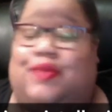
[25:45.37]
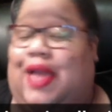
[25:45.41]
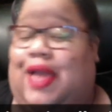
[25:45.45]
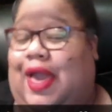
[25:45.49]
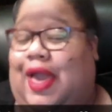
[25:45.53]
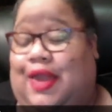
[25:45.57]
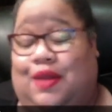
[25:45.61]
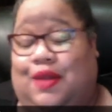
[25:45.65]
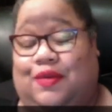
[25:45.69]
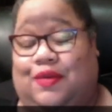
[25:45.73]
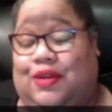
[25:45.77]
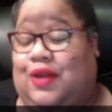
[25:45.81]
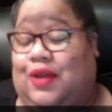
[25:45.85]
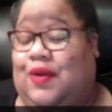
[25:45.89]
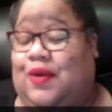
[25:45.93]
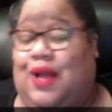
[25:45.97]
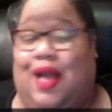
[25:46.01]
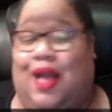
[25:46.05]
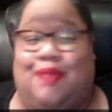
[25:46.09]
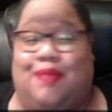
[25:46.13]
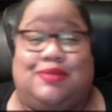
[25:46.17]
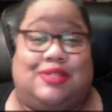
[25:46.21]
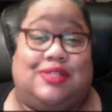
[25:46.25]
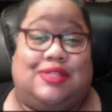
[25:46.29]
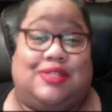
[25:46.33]
I don't know.
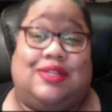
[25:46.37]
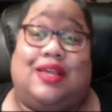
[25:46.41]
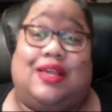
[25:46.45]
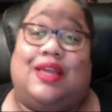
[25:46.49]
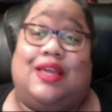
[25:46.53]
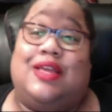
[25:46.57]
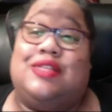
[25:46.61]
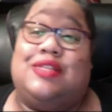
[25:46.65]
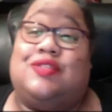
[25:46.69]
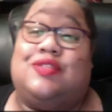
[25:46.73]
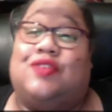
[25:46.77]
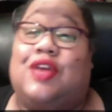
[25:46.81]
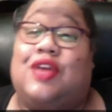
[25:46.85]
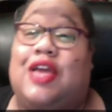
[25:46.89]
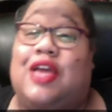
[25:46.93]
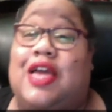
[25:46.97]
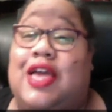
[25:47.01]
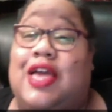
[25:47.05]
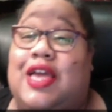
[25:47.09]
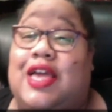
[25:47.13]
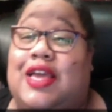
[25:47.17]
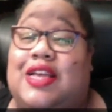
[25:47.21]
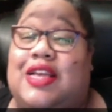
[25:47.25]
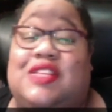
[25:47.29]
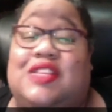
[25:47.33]
I'm it's
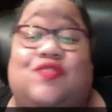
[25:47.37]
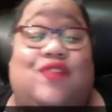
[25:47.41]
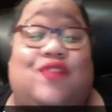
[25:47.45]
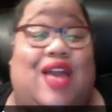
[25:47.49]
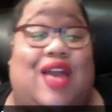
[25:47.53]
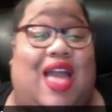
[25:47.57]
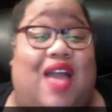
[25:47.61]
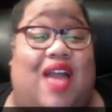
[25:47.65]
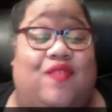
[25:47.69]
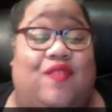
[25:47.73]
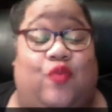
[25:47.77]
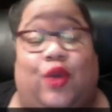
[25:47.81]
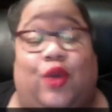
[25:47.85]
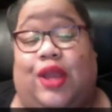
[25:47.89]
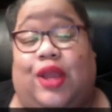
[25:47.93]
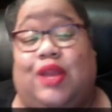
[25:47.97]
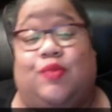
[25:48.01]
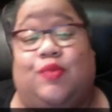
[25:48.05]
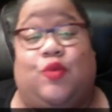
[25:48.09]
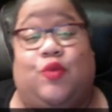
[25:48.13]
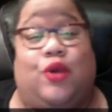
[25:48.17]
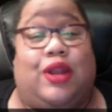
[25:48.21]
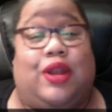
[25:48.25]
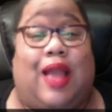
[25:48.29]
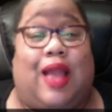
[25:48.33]
it's five forty in
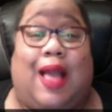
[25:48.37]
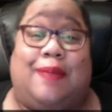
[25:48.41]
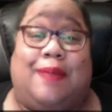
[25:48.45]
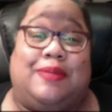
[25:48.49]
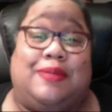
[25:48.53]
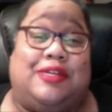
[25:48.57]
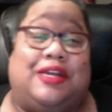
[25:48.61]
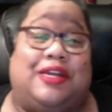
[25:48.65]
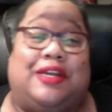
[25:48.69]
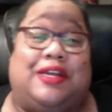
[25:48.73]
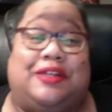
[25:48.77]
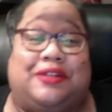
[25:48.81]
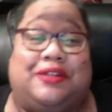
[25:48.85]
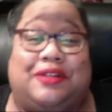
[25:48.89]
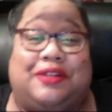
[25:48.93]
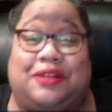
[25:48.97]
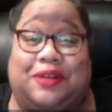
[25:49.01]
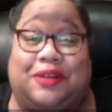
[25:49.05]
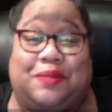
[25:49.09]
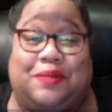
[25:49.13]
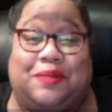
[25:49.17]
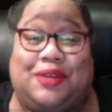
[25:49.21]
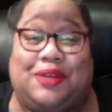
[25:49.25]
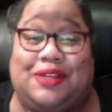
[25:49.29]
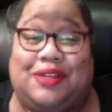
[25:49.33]
the morning. I'm done.
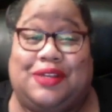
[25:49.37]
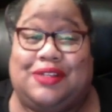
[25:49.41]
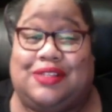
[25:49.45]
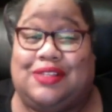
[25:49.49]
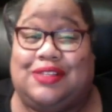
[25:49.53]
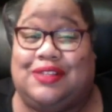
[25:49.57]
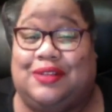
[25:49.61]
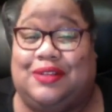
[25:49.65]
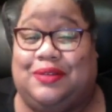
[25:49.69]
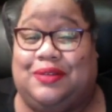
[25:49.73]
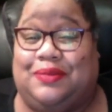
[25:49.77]
Peace.